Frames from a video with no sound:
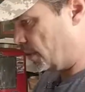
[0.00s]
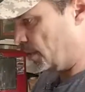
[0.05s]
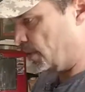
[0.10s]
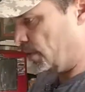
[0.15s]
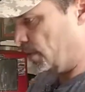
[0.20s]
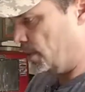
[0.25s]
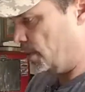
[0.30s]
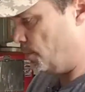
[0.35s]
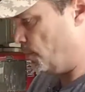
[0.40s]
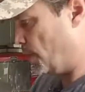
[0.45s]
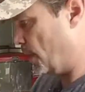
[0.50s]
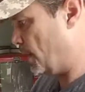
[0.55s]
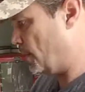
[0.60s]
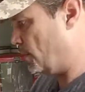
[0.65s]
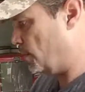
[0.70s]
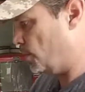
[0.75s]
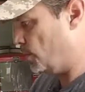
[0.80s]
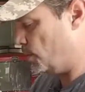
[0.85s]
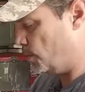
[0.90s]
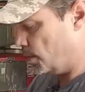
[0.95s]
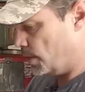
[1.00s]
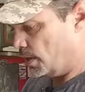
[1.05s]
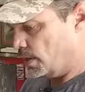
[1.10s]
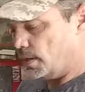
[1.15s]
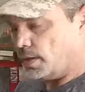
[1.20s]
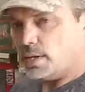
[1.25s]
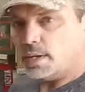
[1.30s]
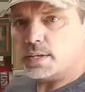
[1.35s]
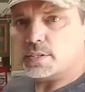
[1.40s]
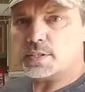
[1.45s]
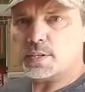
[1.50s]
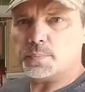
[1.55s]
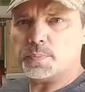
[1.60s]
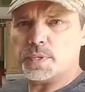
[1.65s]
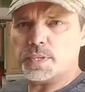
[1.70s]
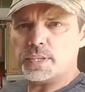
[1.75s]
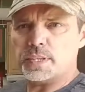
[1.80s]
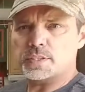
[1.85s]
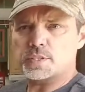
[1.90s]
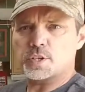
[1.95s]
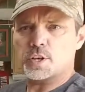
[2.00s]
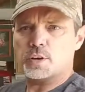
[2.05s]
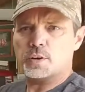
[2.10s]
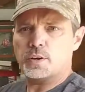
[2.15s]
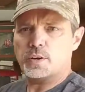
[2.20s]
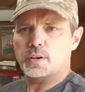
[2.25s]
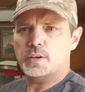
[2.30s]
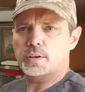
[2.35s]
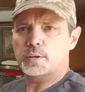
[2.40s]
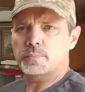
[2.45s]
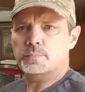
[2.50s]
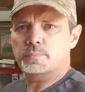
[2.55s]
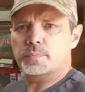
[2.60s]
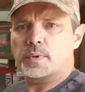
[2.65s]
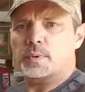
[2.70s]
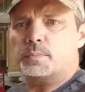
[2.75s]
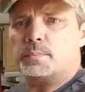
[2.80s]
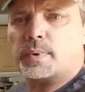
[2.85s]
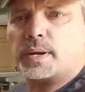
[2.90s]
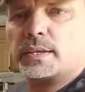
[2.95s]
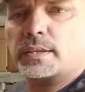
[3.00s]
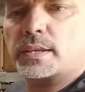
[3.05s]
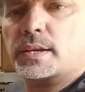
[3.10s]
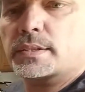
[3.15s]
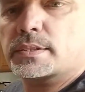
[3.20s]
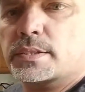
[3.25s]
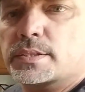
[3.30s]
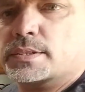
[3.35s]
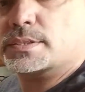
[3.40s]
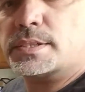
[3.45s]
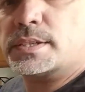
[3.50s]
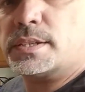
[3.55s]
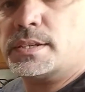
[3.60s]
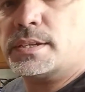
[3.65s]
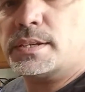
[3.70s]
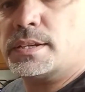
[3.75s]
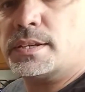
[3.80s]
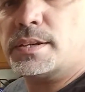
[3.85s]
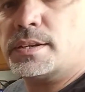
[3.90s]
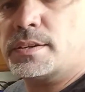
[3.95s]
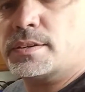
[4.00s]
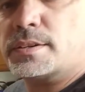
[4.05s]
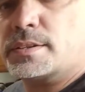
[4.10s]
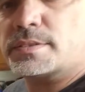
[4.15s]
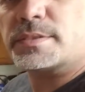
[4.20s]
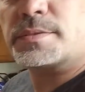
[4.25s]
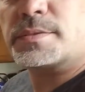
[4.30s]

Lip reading: and clean, brand new. Something that y'all might like to see here,